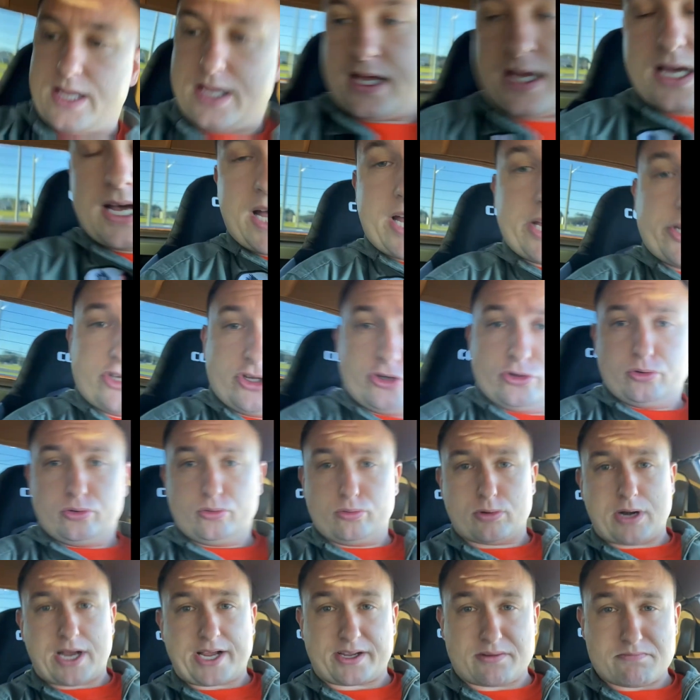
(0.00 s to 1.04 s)
I do
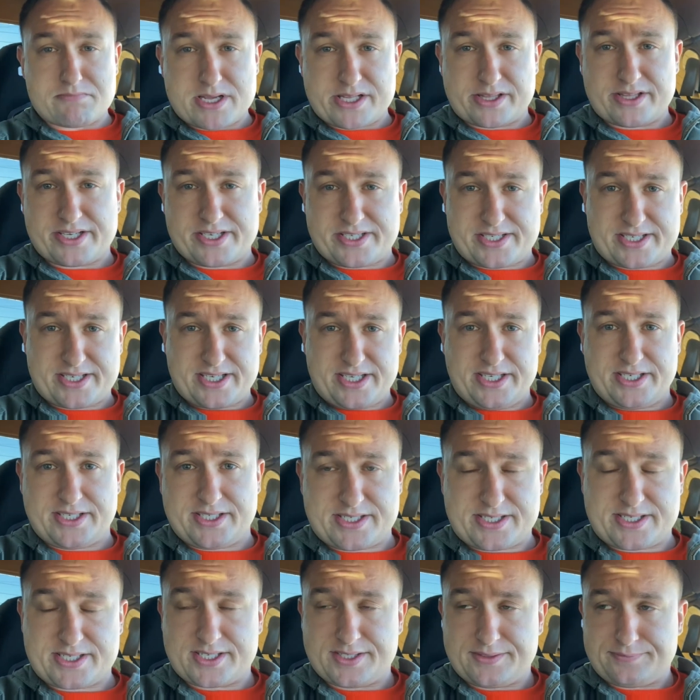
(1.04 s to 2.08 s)
recommend these seats.